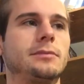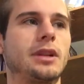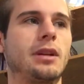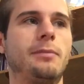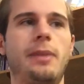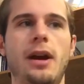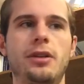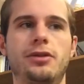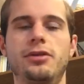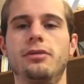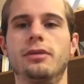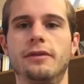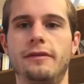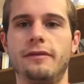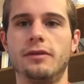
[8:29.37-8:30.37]
compared
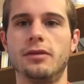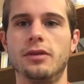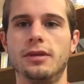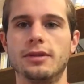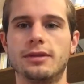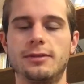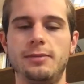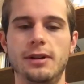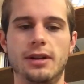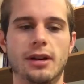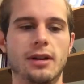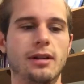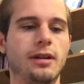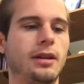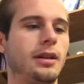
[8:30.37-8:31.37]
to a fluent
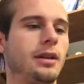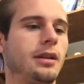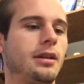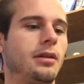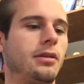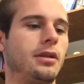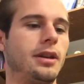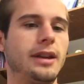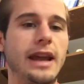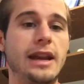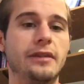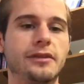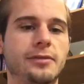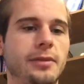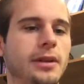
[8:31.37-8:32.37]
speaker or a
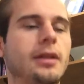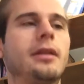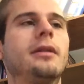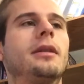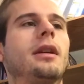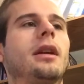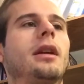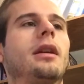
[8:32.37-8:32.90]
native speaker,